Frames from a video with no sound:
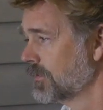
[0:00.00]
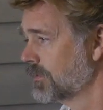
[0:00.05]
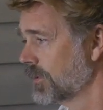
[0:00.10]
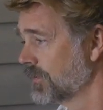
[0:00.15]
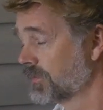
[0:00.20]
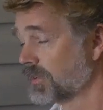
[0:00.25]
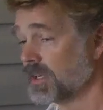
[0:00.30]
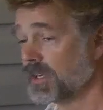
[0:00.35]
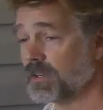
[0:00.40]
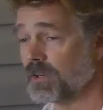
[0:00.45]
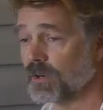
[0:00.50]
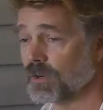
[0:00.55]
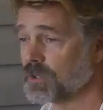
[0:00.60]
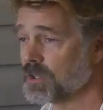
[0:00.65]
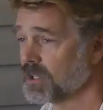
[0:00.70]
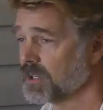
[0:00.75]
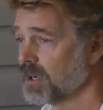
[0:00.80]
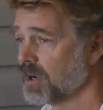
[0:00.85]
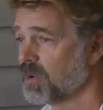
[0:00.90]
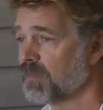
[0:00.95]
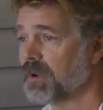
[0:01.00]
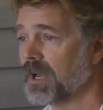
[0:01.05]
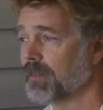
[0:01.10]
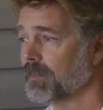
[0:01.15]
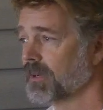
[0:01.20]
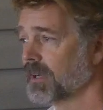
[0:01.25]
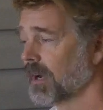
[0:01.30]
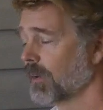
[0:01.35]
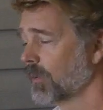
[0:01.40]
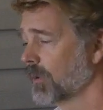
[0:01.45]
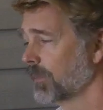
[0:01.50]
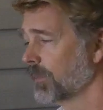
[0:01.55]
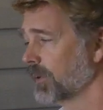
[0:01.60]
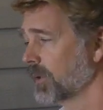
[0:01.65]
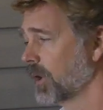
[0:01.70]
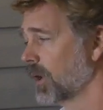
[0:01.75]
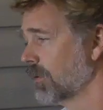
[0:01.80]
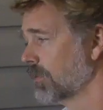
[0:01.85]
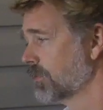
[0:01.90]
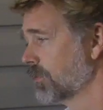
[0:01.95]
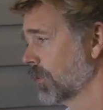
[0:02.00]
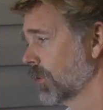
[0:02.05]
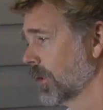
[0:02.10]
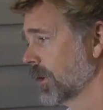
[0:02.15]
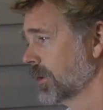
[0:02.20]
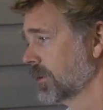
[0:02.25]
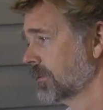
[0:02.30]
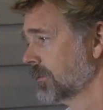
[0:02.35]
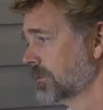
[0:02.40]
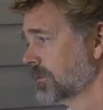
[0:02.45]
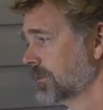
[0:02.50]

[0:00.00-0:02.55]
15 years ago, maybe I would have been all for it.